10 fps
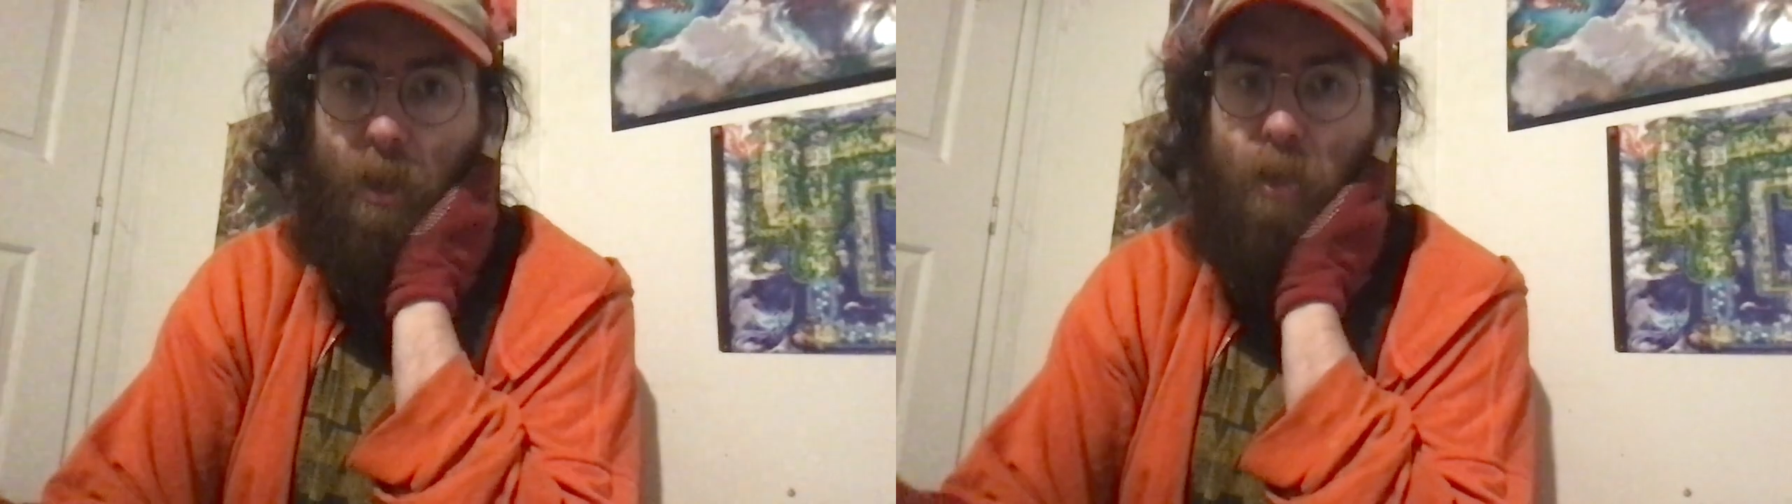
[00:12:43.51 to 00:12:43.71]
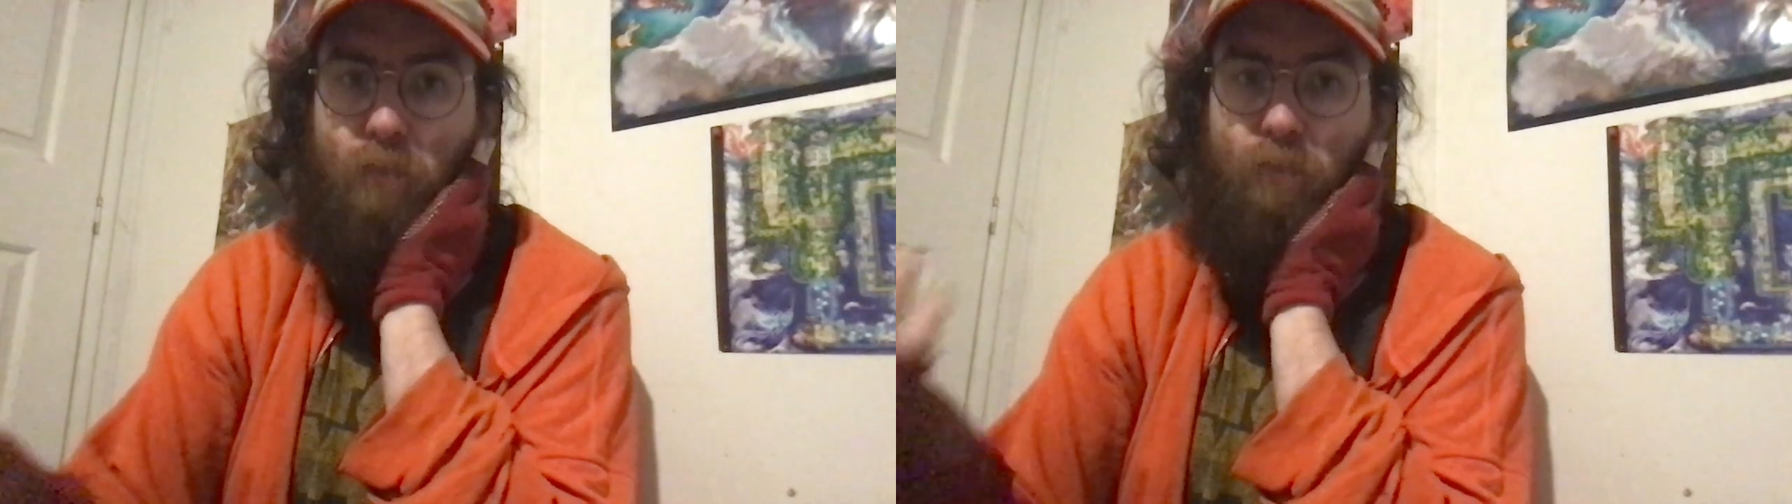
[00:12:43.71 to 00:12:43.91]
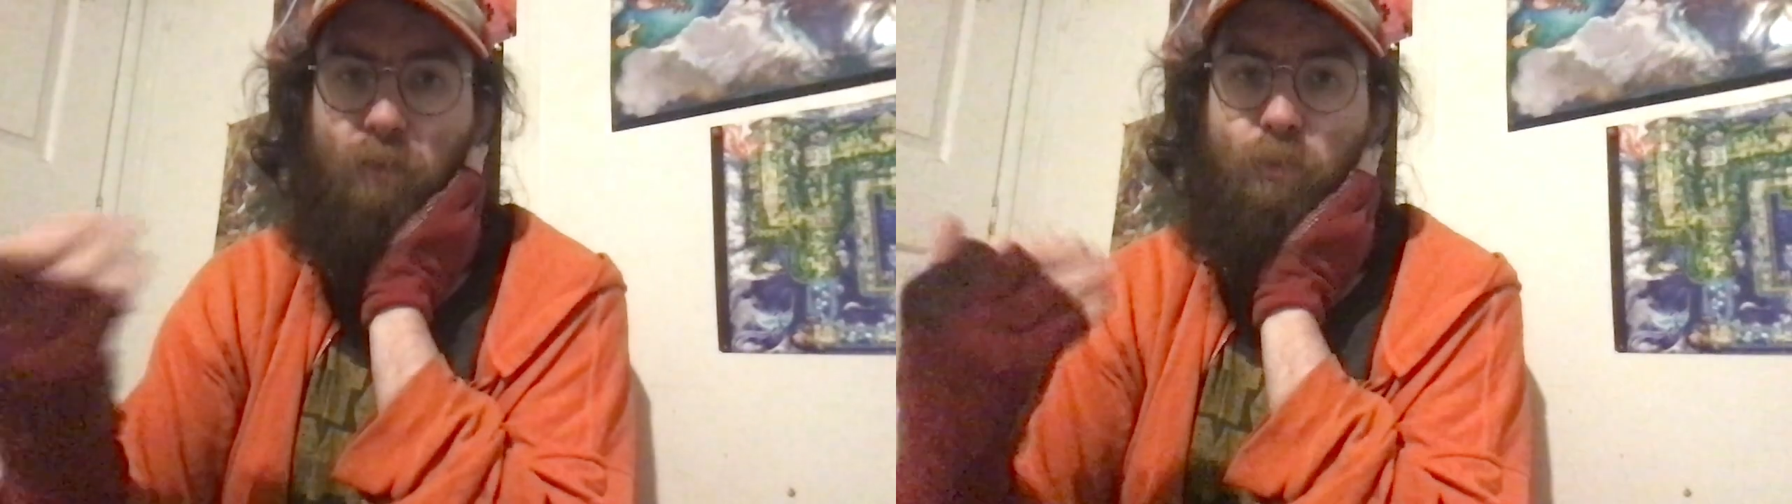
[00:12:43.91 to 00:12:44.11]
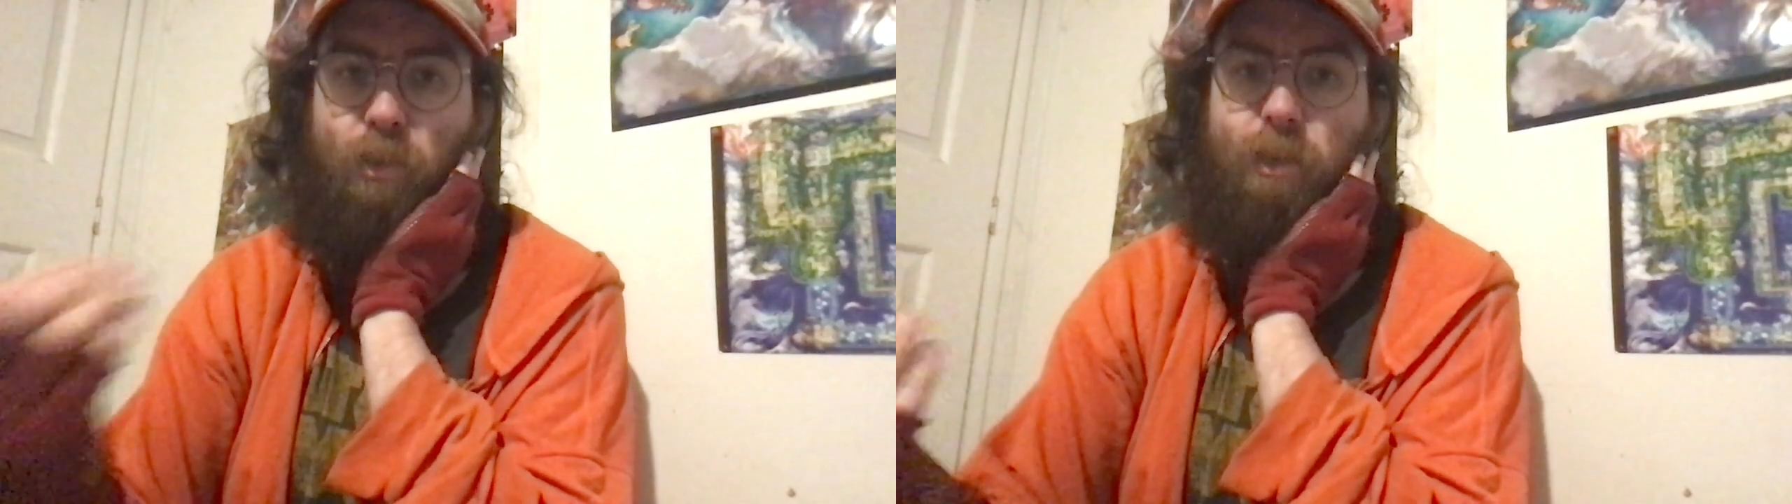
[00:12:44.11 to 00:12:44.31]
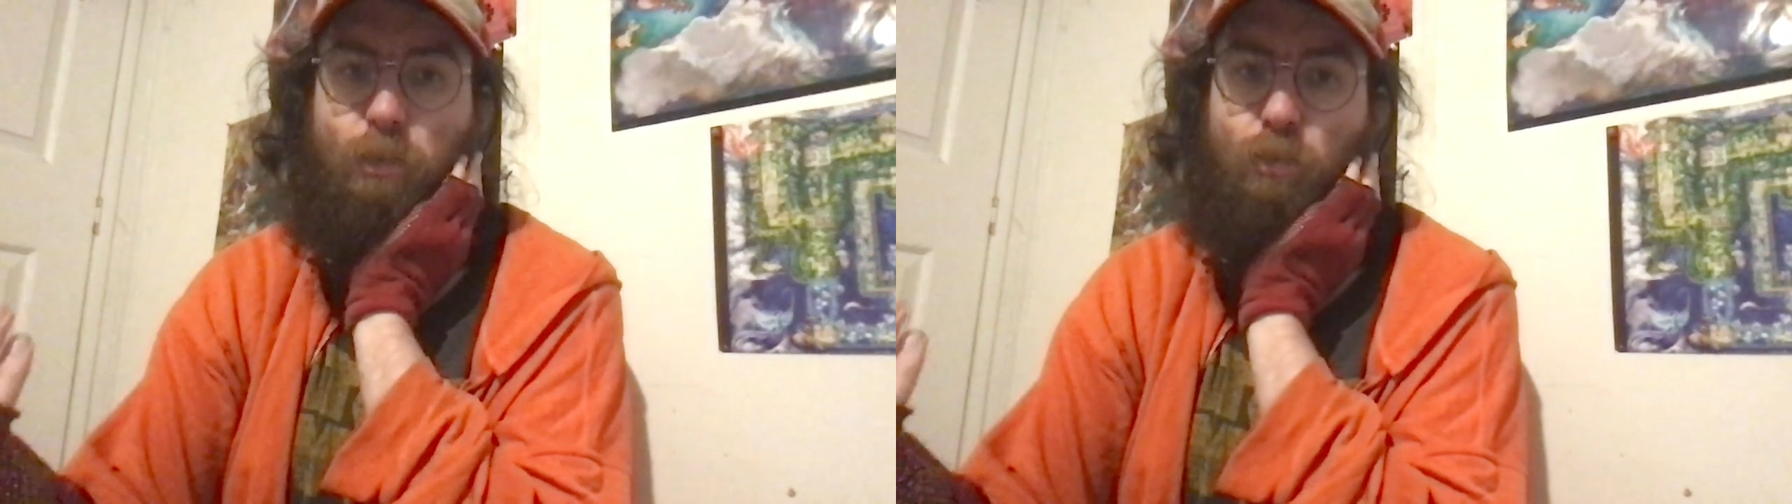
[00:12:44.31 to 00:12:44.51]
I don't really feel
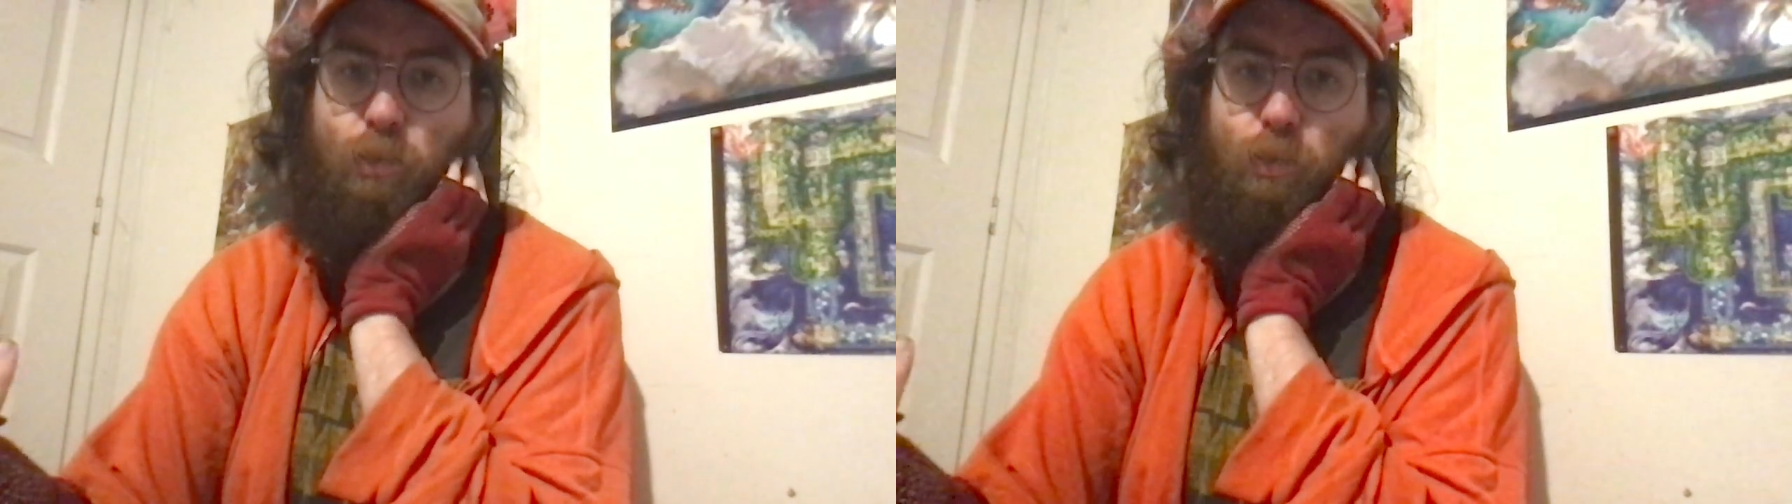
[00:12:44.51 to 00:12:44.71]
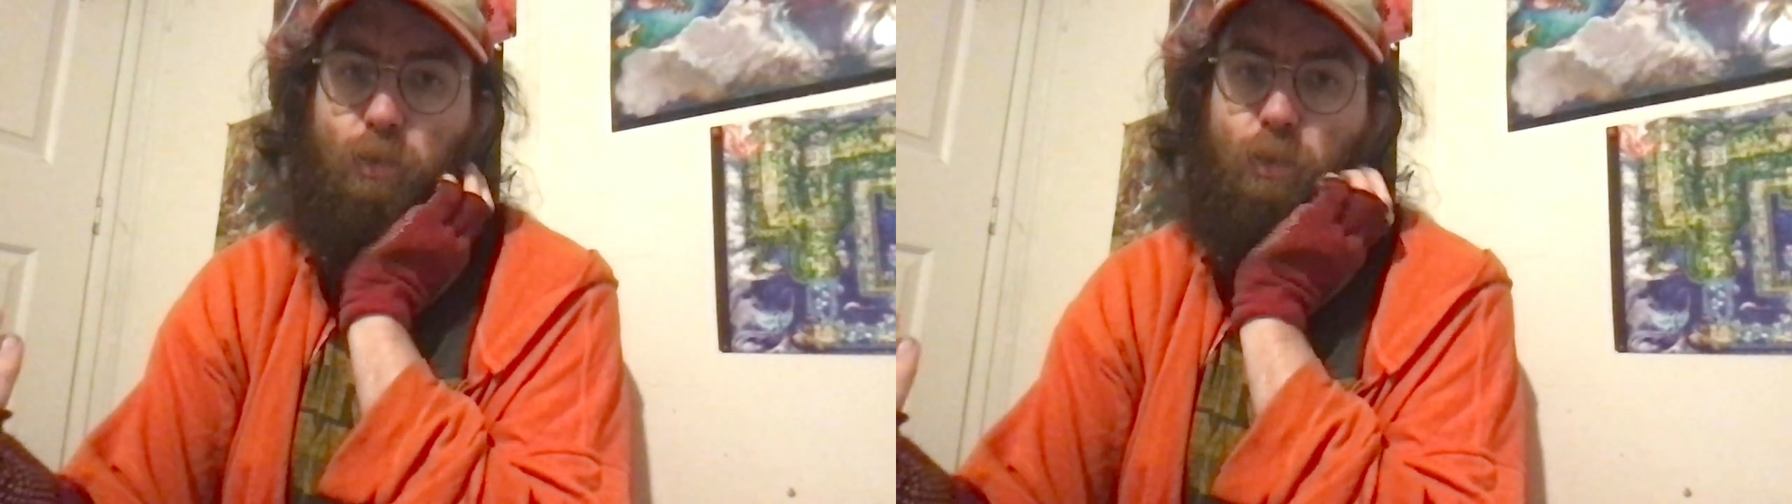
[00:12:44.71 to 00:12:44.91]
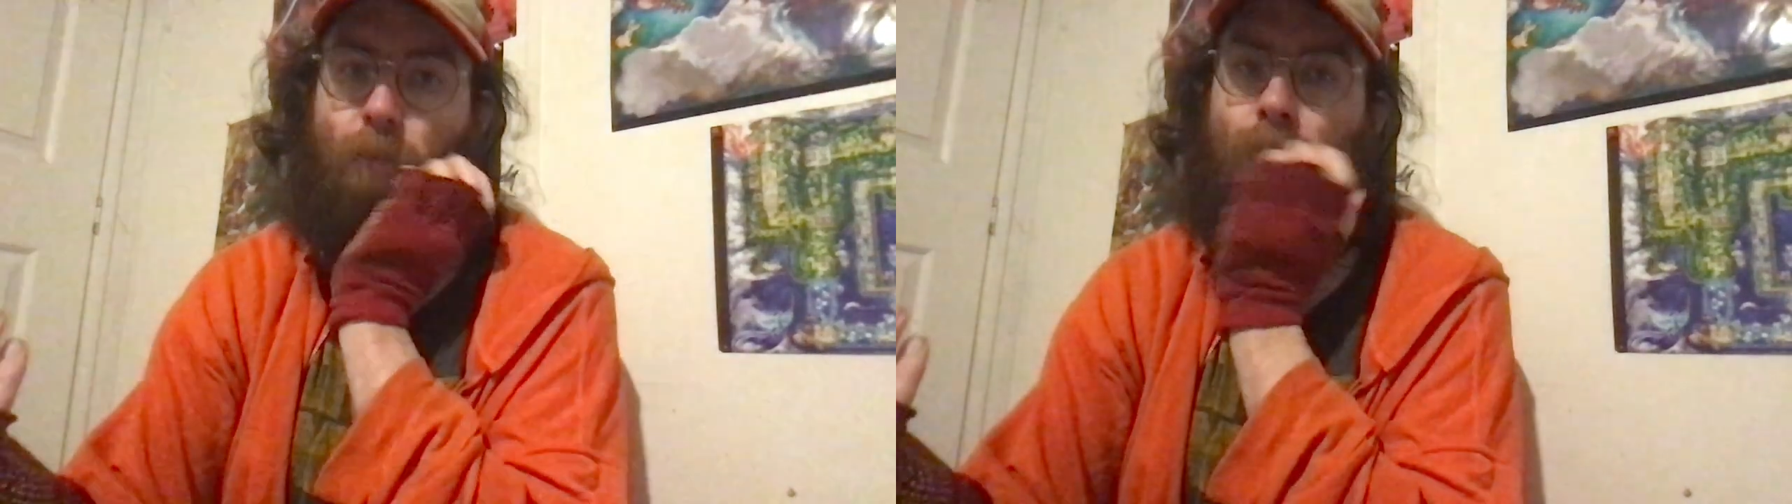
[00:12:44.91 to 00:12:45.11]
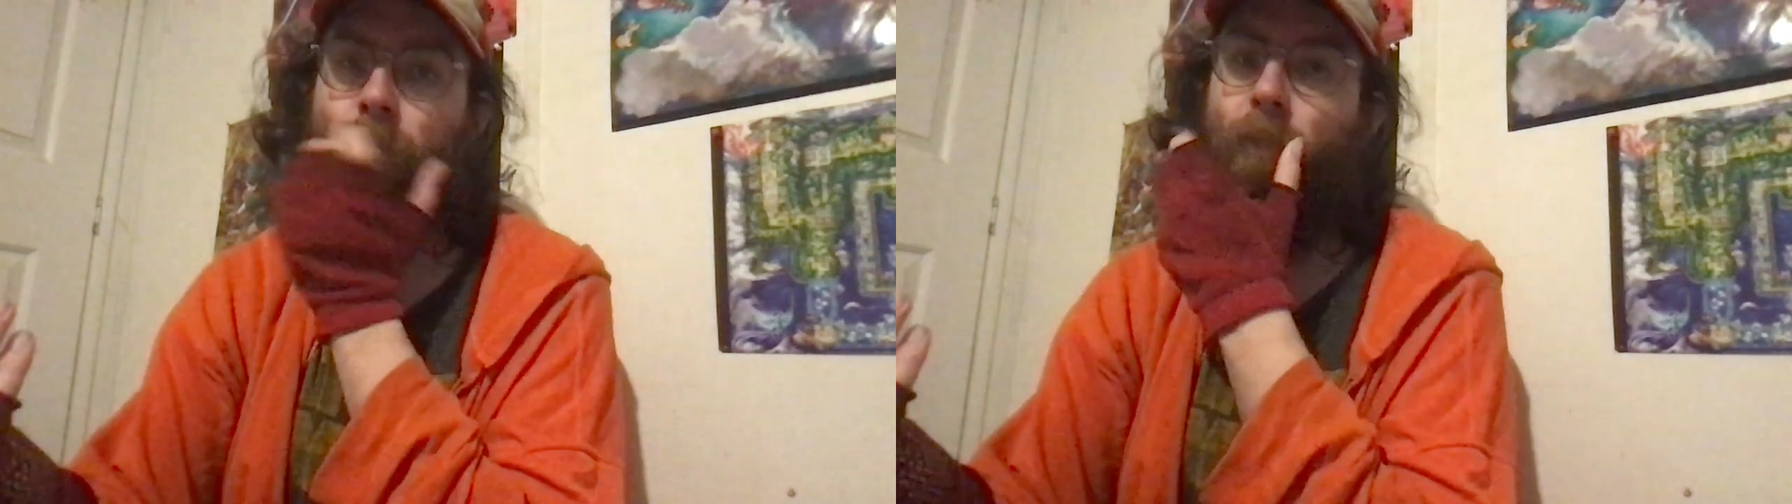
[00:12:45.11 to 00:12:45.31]
connected to what's going on.